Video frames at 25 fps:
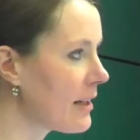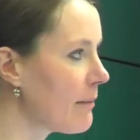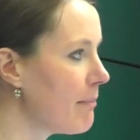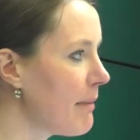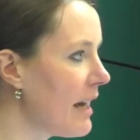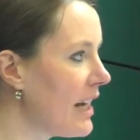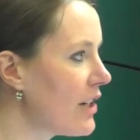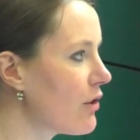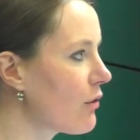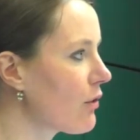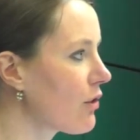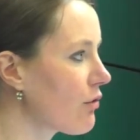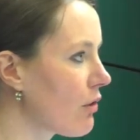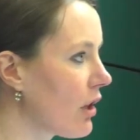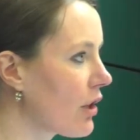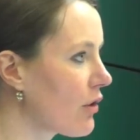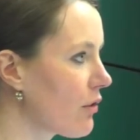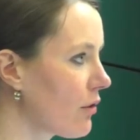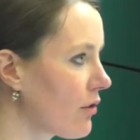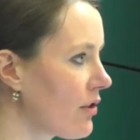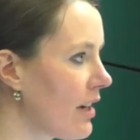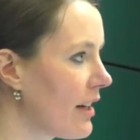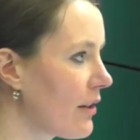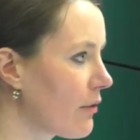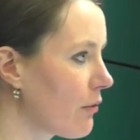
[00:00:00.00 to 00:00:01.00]
a major
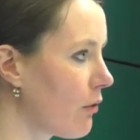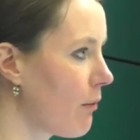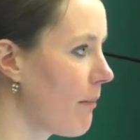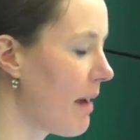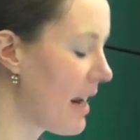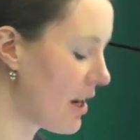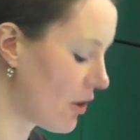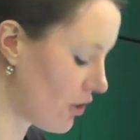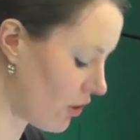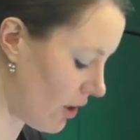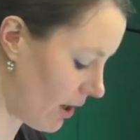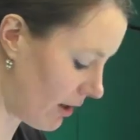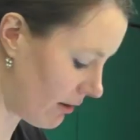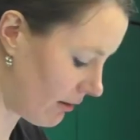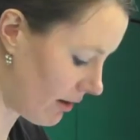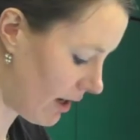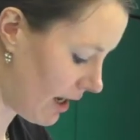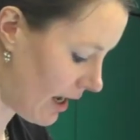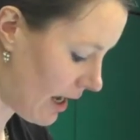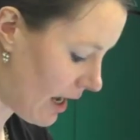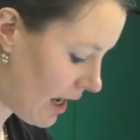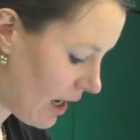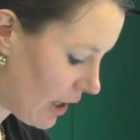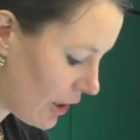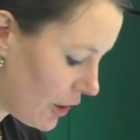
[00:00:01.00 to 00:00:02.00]
structural transformation.
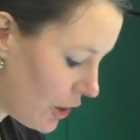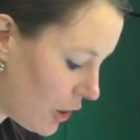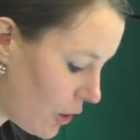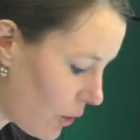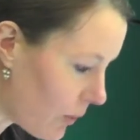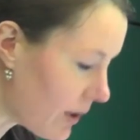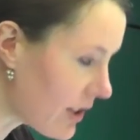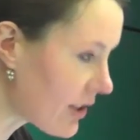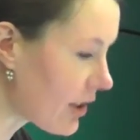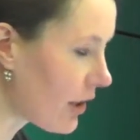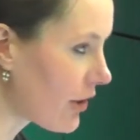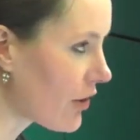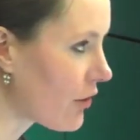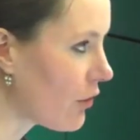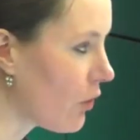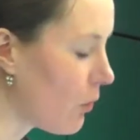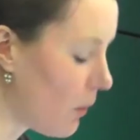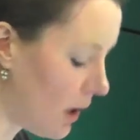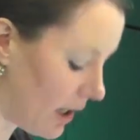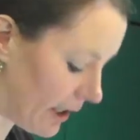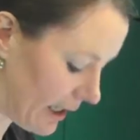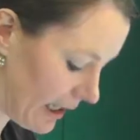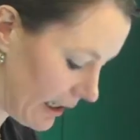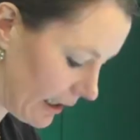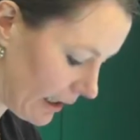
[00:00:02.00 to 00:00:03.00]
New industrial
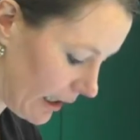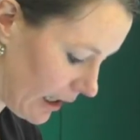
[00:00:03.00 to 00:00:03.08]
working